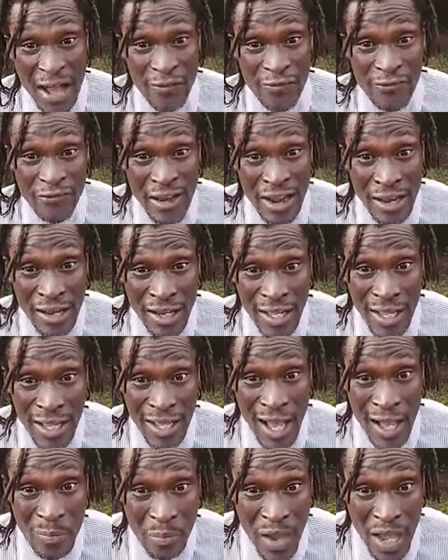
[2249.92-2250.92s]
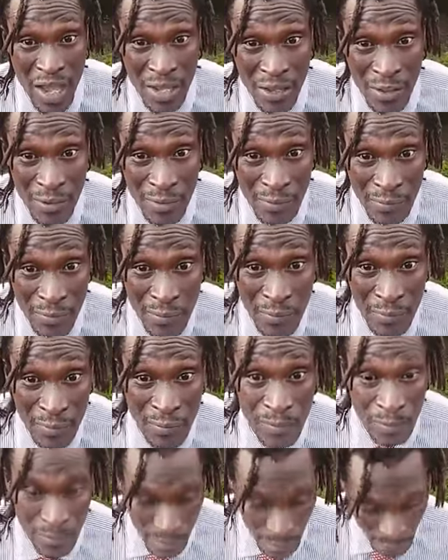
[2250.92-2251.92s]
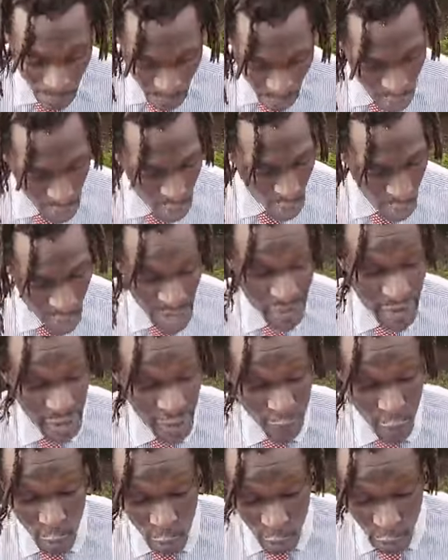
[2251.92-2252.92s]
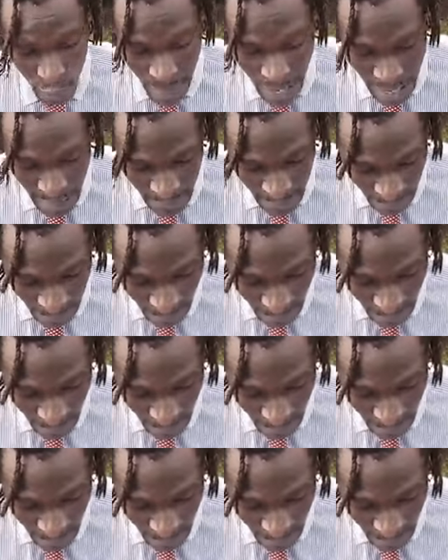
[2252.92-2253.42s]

friendly campaign. You know, when they're ready for good, do bad.